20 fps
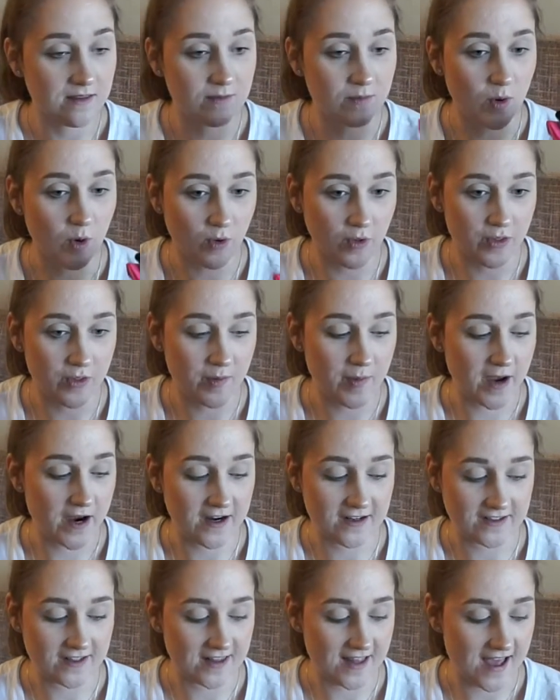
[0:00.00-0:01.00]
both the
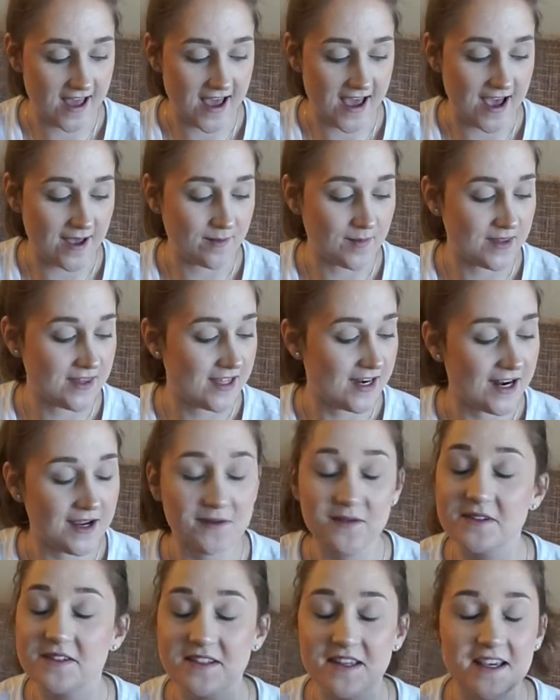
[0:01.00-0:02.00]
pairs that they had, but then
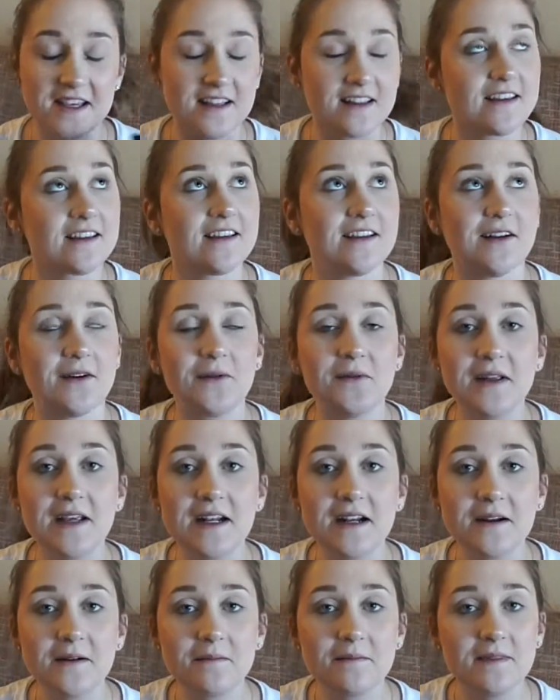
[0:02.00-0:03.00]
I was like, you don't
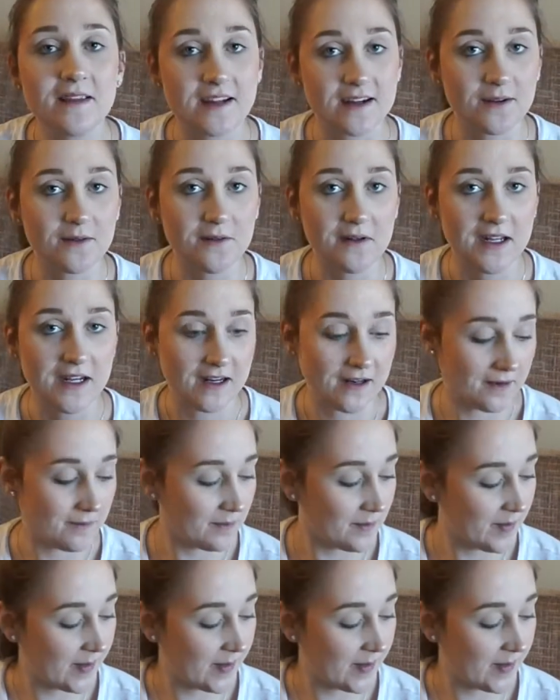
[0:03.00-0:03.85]
need them, you don't need them.